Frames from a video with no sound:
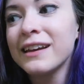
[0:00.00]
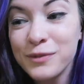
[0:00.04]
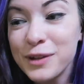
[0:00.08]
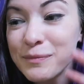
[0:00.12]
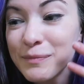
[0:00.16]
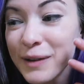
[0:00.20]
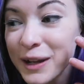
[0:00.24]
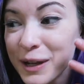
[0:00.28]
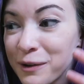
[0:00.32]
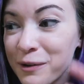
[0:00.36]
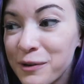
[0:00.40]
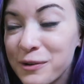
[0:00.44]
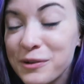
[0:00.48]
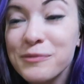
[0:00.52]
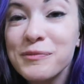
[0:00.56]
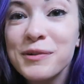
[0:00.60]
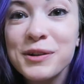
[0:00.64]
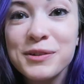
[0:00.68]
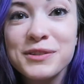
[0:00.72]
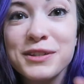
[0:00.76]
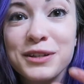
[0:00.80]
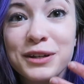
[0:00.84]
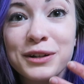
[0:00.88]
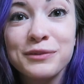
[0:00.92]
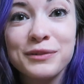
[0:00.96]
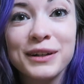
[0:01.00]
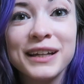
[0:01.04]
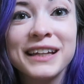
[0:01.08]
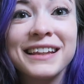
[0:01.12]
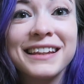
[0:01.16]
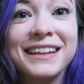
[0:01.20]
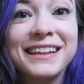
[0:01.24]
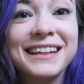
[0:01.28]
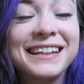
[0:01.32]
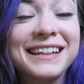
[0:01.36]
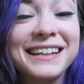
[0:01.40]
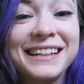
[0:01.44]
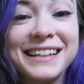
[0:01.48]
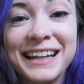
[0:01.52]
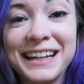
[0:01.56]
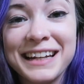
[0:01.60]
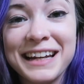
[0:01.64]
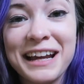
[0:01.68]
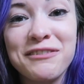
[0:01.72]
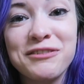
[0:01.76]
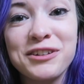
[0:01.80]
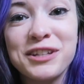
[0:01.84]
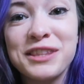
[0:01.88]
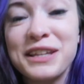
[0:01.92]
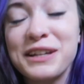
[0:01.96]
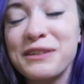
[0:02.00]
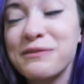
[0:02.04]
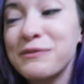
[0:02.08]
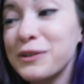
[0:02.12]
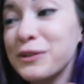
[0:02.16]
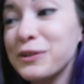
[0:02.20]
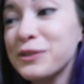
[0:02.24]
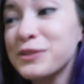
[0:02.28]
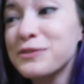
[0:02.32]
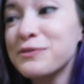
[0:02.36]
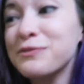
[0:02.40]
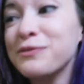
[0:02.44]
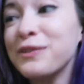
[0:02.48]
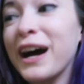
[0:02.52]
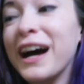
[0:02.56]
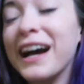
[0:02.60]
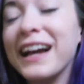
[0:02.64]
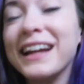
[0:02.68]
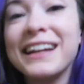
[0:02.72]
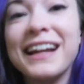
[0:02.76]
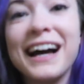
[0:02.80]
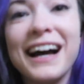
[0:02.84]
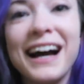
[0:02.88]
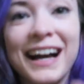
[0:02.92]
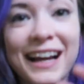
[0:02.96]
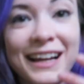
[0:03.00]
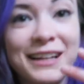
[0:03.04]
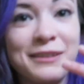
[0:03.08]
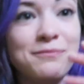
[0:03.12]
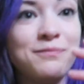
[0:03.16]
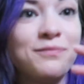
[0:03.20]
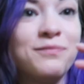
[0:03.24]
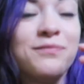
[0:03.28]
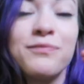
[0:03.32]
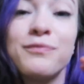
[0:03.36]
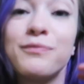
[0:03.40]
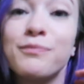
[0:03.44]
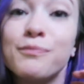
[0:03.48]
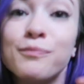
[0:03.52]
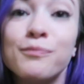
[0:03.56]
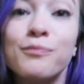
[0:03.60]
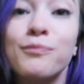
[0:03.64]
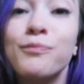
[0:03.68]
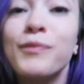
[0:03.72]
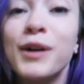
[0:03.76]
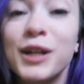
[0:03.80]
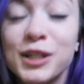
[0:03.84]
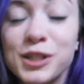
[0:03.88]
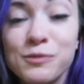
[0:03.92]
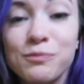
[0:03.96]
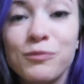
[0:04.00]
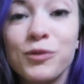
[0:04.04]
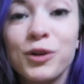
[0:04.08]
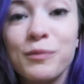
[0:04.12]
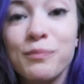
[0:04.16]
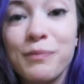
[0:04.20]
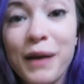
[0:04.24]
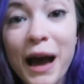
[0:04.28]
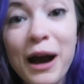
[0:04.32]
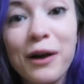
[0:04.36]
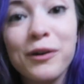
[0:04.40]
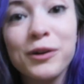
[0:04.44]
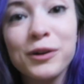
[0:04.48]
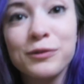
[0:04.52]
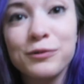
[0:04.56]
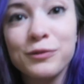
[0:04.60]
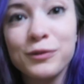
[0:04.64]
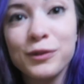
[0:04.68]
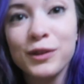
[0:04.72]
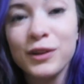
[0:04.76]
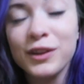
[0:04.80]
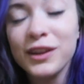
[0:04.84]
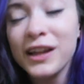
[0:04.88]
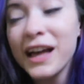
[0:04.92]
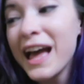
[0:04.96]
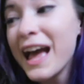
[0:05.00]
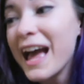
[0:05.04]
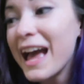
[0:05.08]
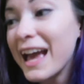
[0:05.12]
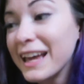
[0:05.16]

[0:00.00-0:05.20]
When my hormones are regulated and everything feels fine, I'm much more powerful.